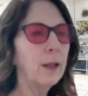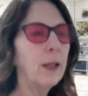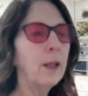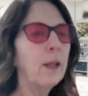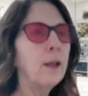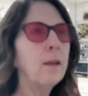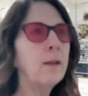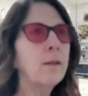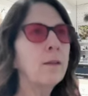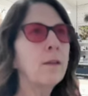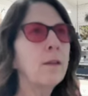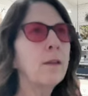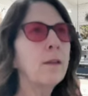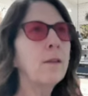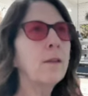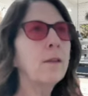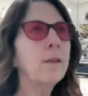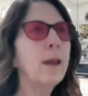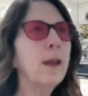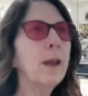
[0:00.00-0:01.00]
it's
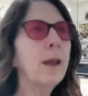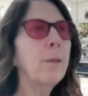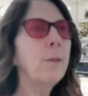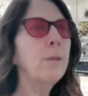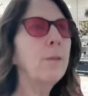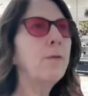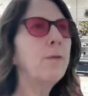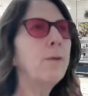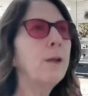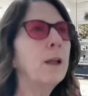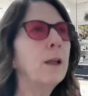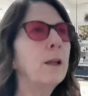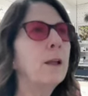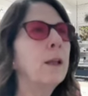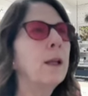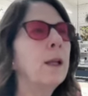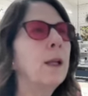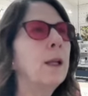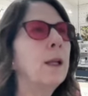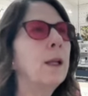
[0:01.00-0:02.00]
the same
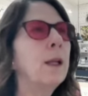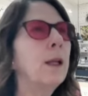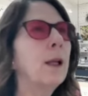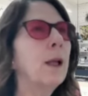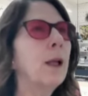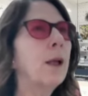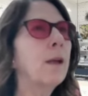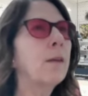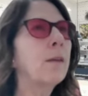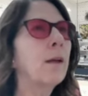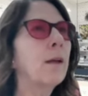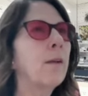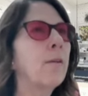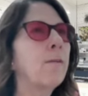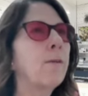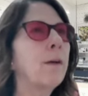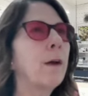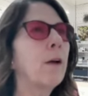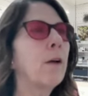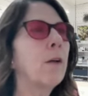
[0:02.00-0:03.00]
feeling as I
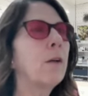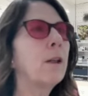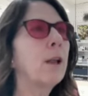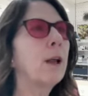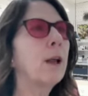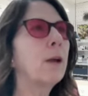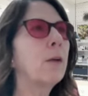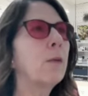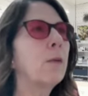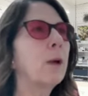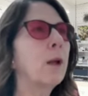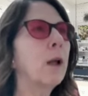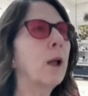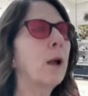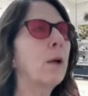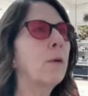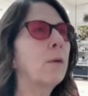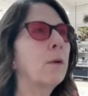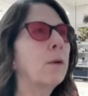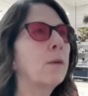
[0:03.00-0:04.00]
felt like when
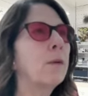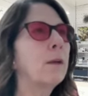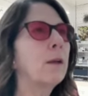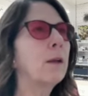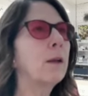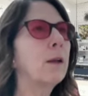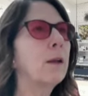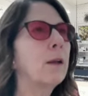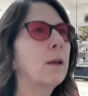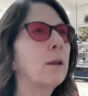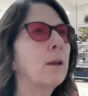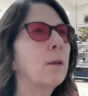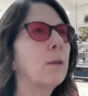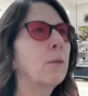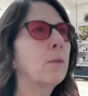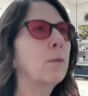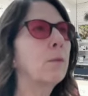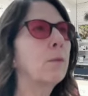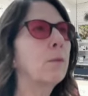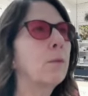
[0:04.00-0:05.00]
I was in
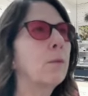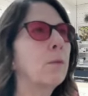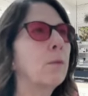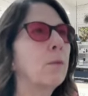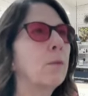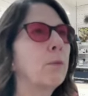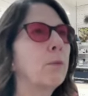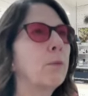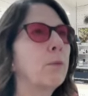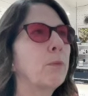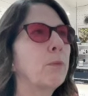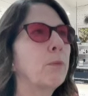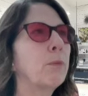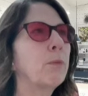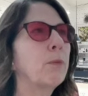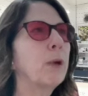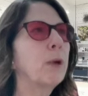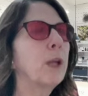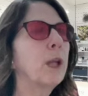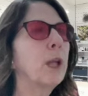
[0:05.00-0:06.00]

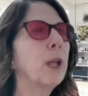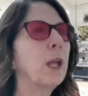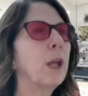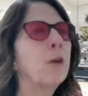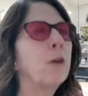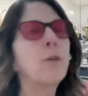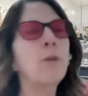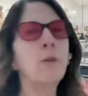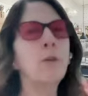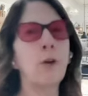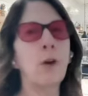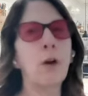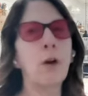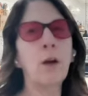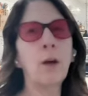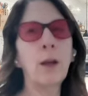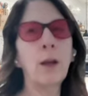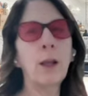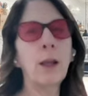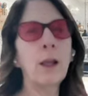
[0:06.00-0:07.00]

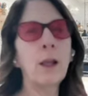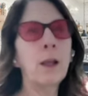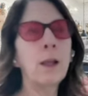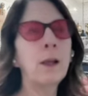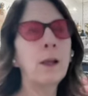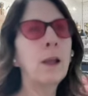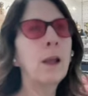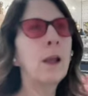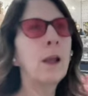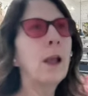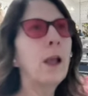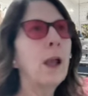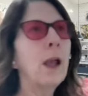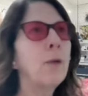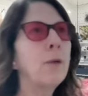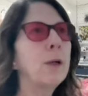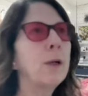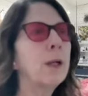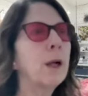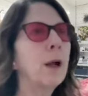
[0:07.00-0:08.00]
kindergarten
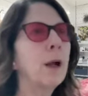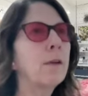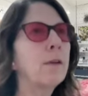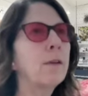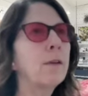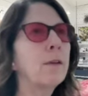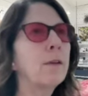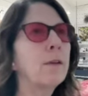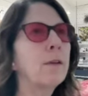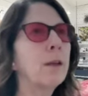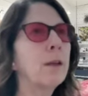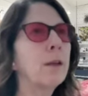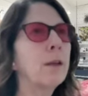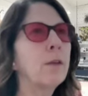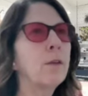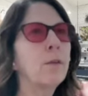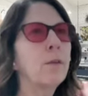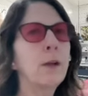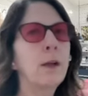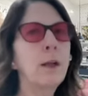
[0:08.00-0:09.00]
and we got to sit
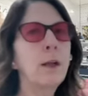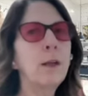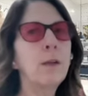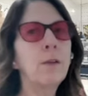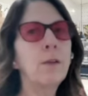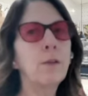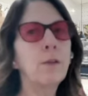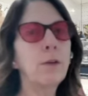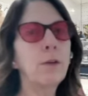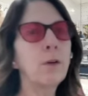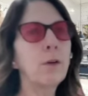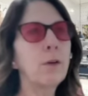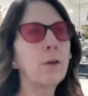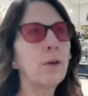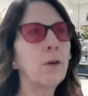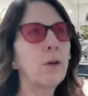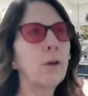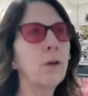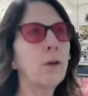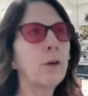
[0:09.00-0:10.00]
in the reading
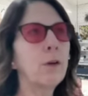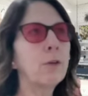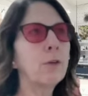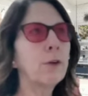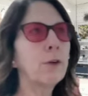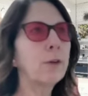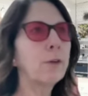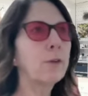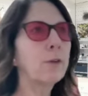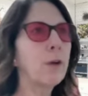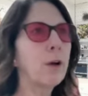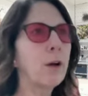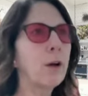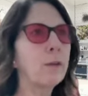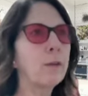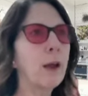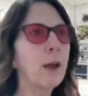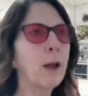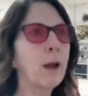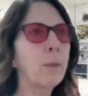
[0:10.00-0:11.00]
circle,
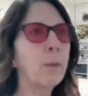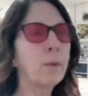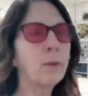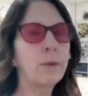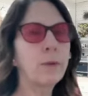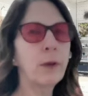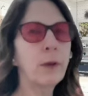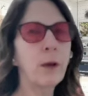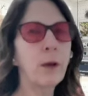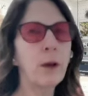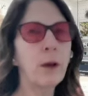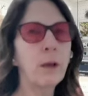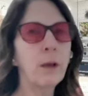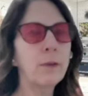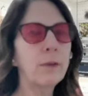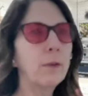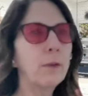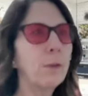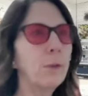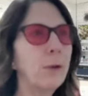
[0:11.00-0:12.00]
crisscross
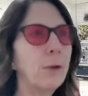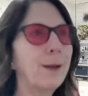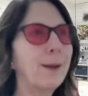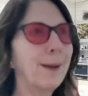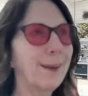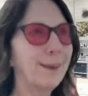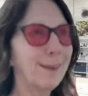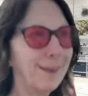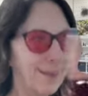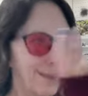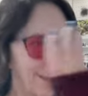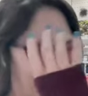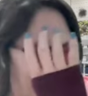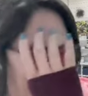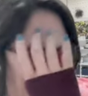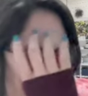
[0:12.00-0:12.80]
applesauce. We got to